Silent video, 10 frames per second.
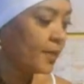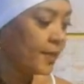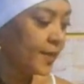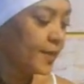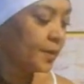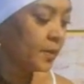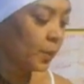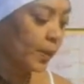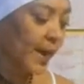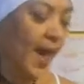
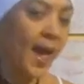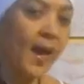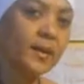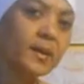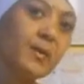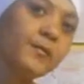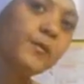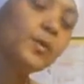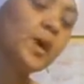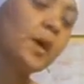Then we add a
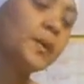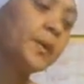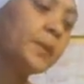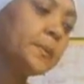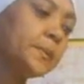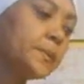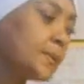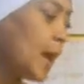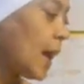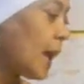food coloring.
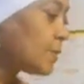I'm